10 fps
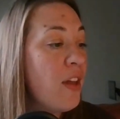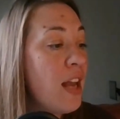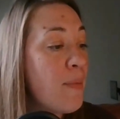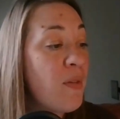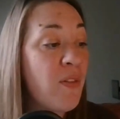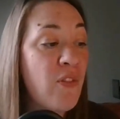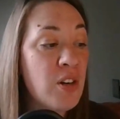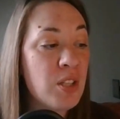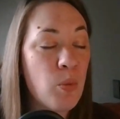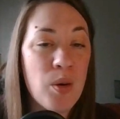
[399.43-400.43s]
The name of the
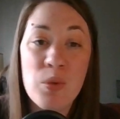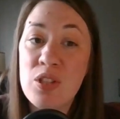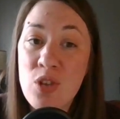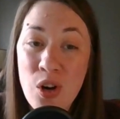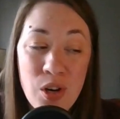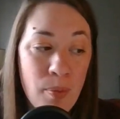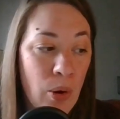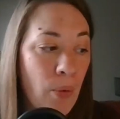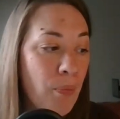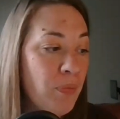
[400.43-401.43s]
first one was
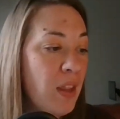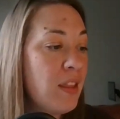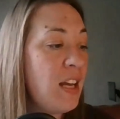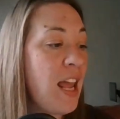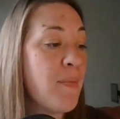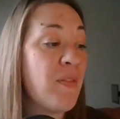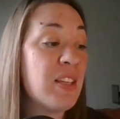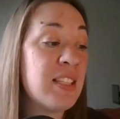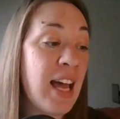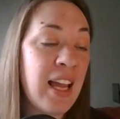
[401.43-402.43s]
Turnable. The name
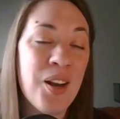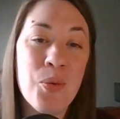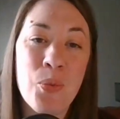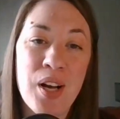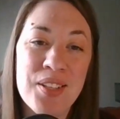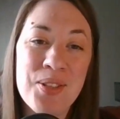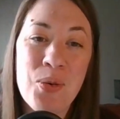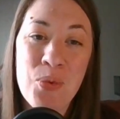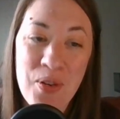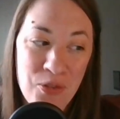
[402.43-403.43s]
of the second
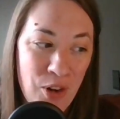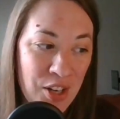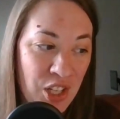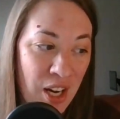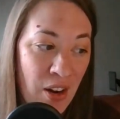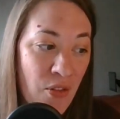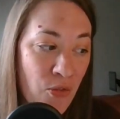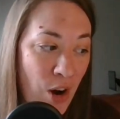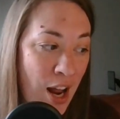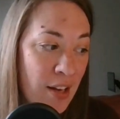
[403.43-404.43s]
was Refreshing
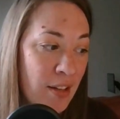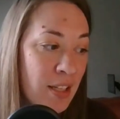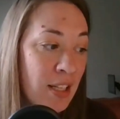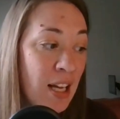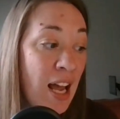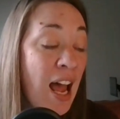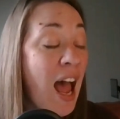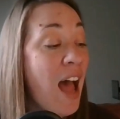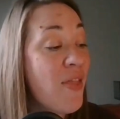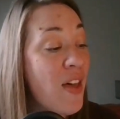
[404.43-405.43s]
Friend.
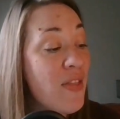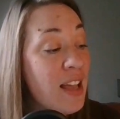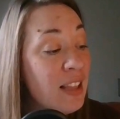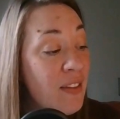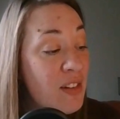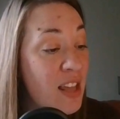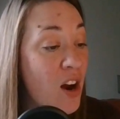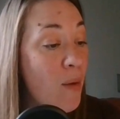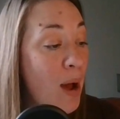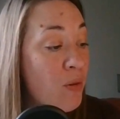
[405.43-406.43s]
And then they lived
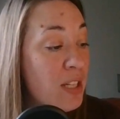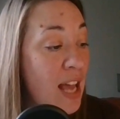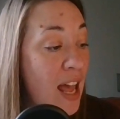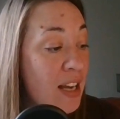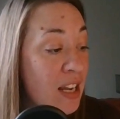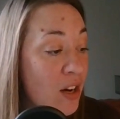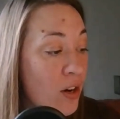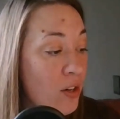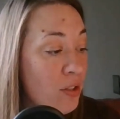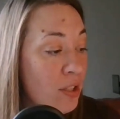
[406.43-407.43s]
there about 10
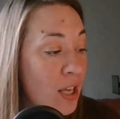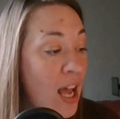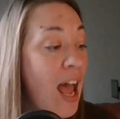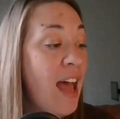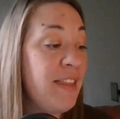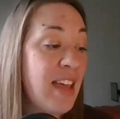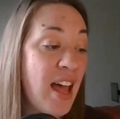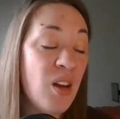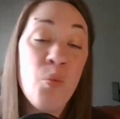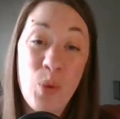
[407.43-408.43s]
years. And
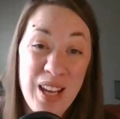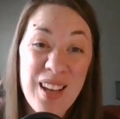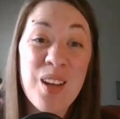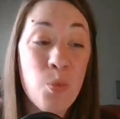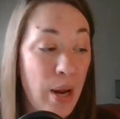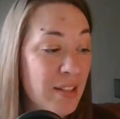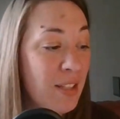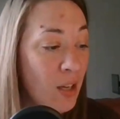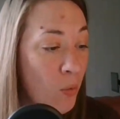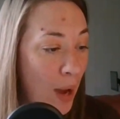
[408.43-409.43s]
then, weak and
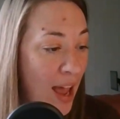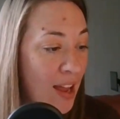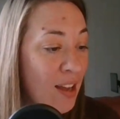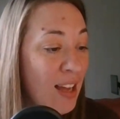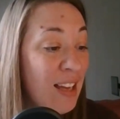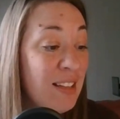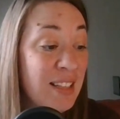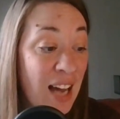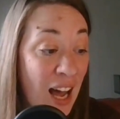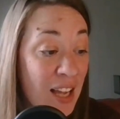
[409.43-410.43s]
wasting away,
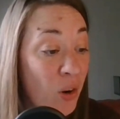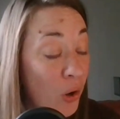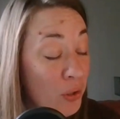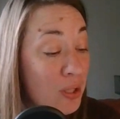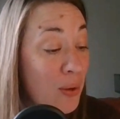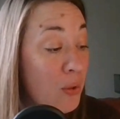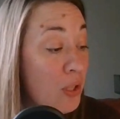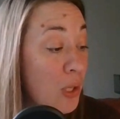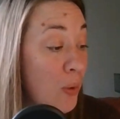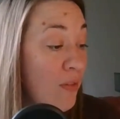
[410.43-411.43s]
died also
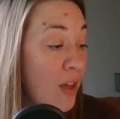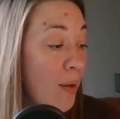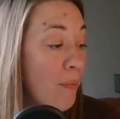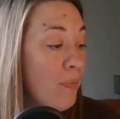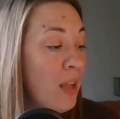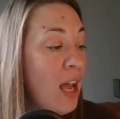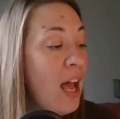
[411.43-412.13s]
the 2 of them.